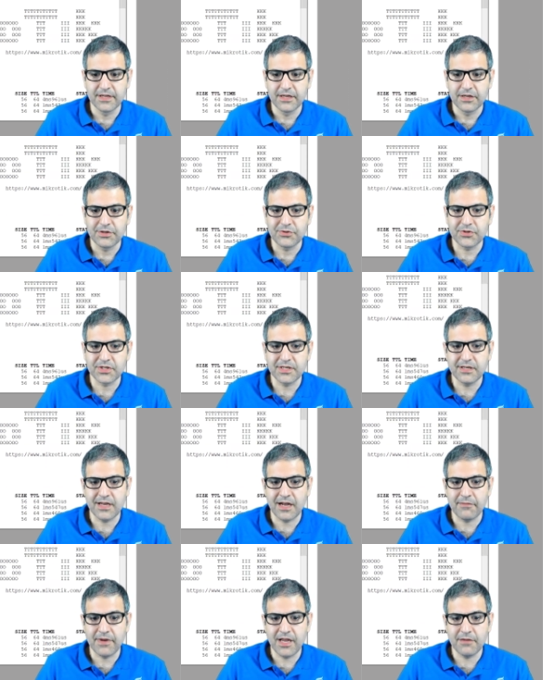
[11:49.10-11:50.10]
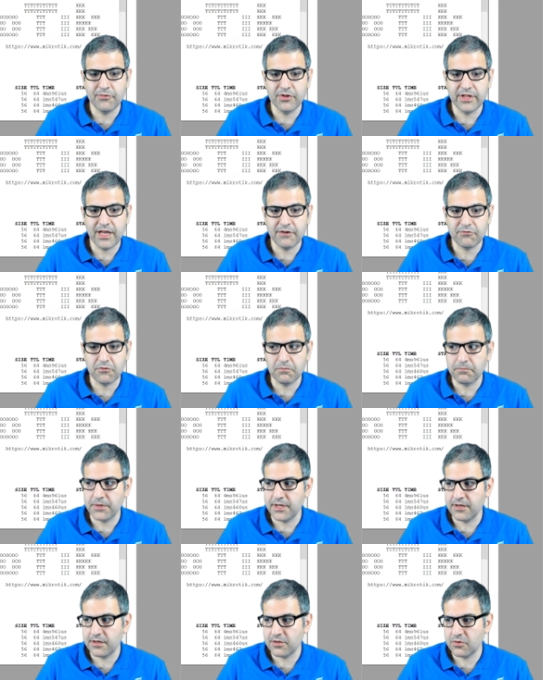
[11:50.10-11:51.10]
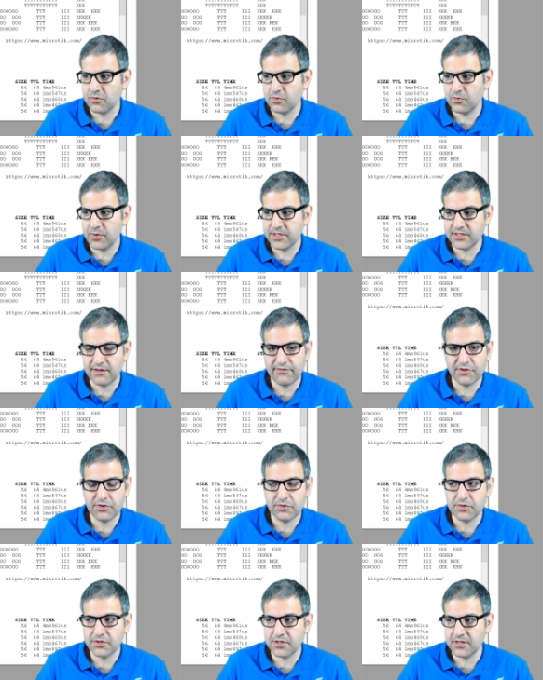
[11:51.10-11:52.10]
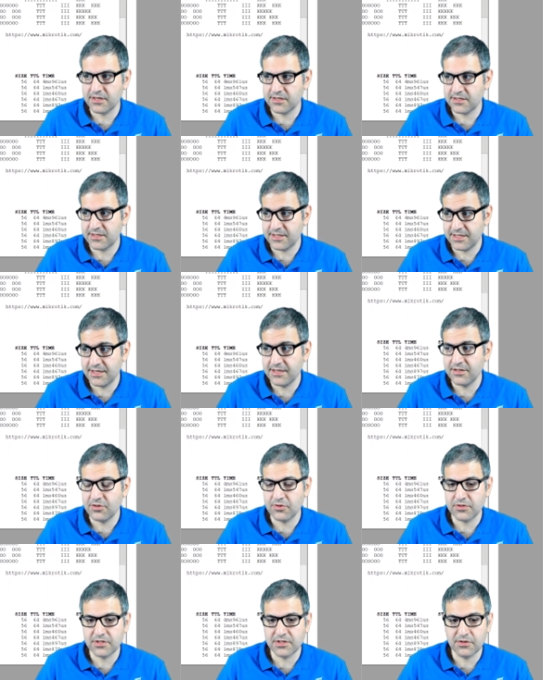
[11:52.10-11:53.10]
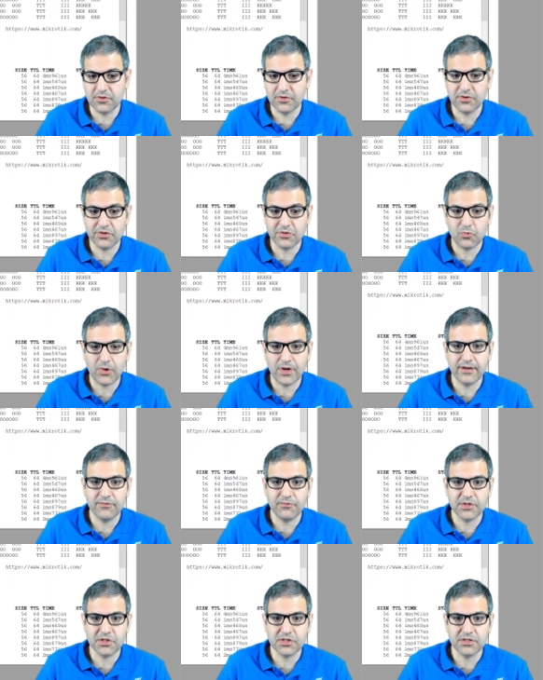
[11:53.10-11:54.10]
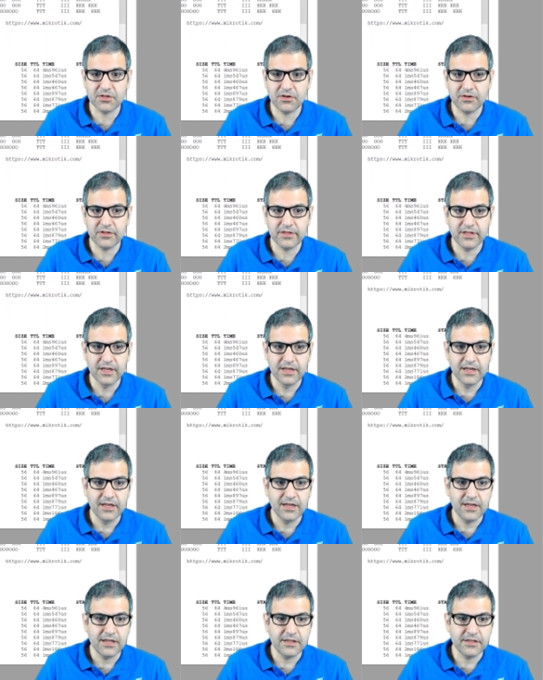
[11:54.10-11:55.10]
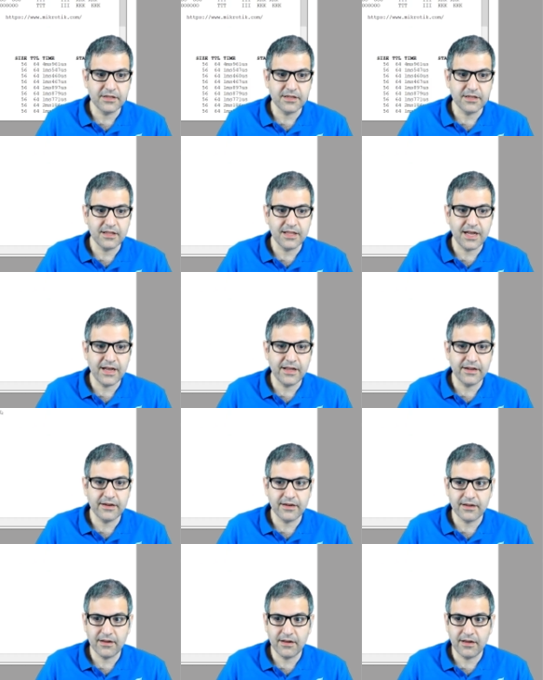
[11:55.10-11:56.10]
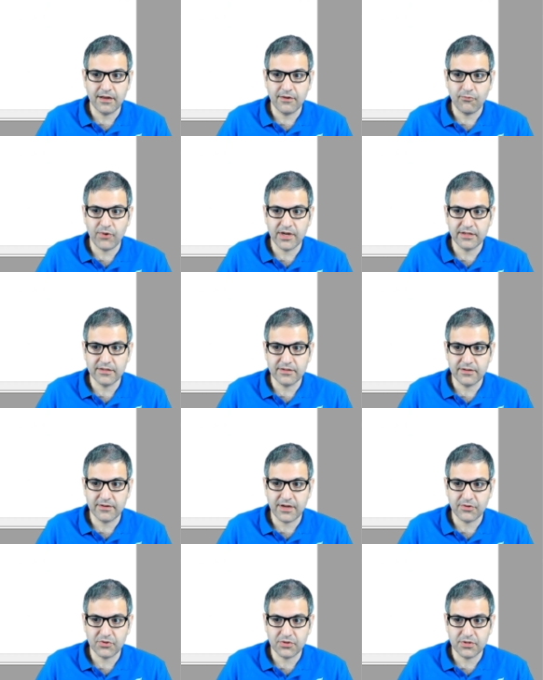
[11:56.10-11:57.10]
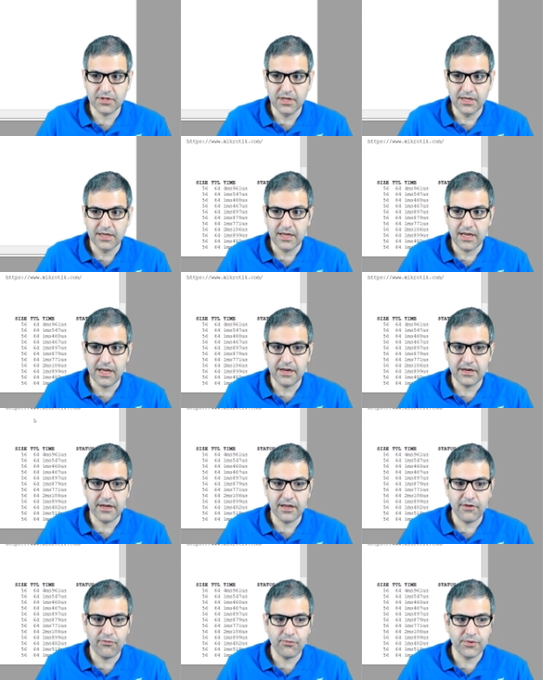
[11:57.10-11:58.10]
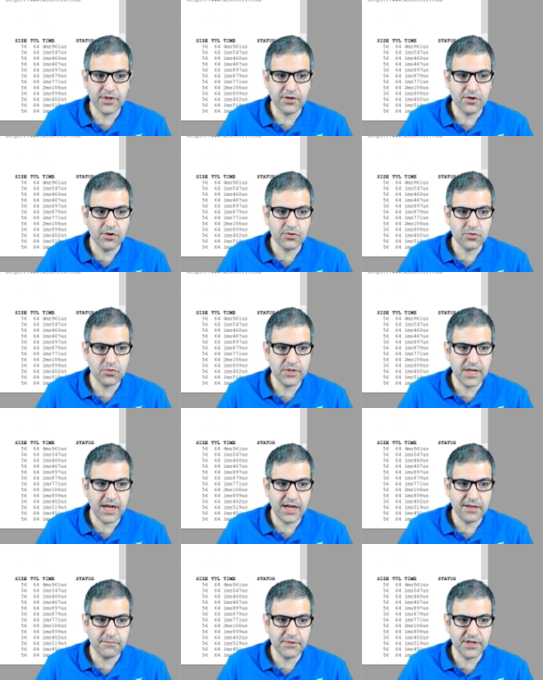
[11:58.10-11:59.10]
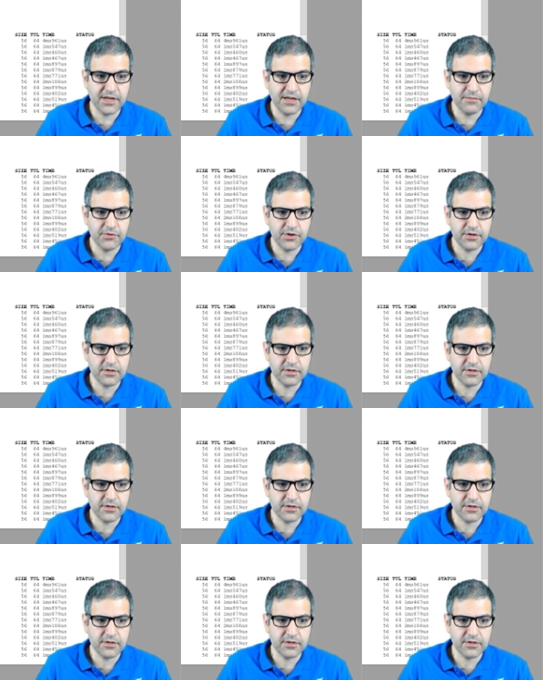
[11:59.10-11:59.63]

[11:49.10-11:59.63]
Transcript: you see, I'm able now to ping to 172.16.0.1, which is on the LAN uh, 1 router. And if we go to the IP neighbor,